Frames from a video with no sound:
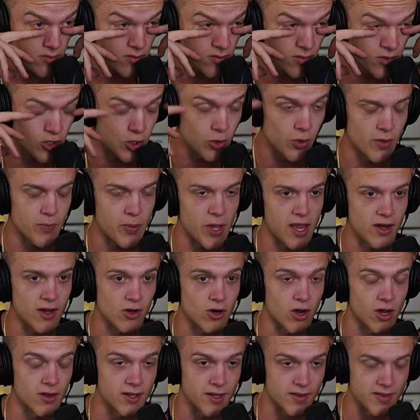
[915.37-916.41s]
to the pain
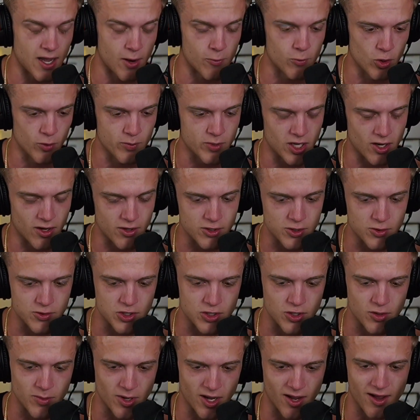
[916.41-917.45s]
gauntlet that will be on
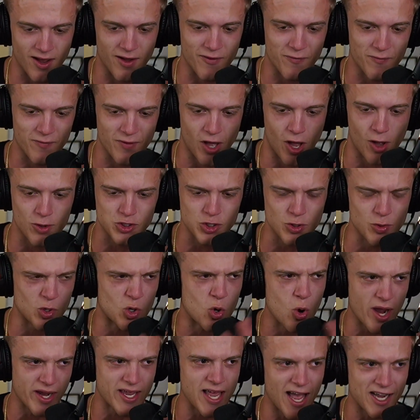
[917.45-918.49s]
YouTube. Uh, I'll do a
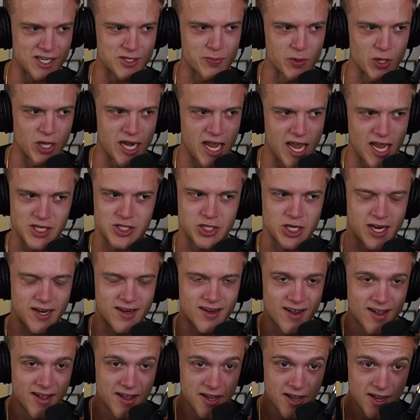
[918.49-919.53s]
quick explanation.
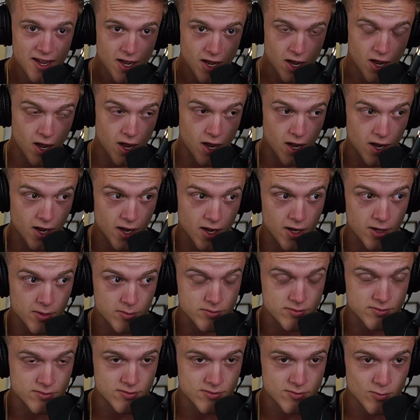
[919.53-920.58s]

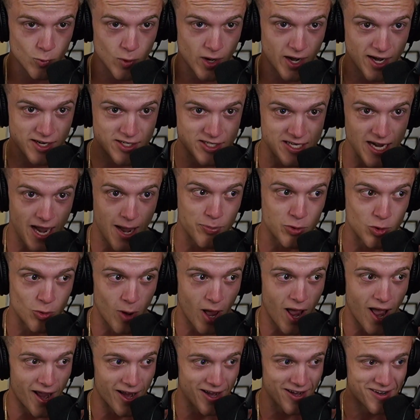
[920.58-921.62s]
Um, when I stop
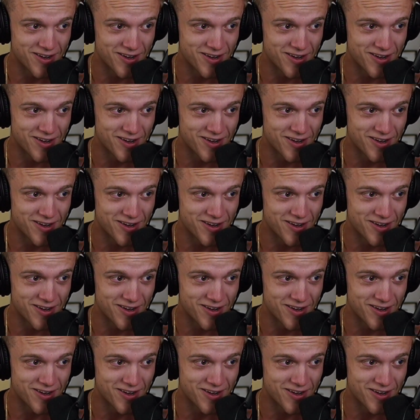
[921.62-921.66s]
crying.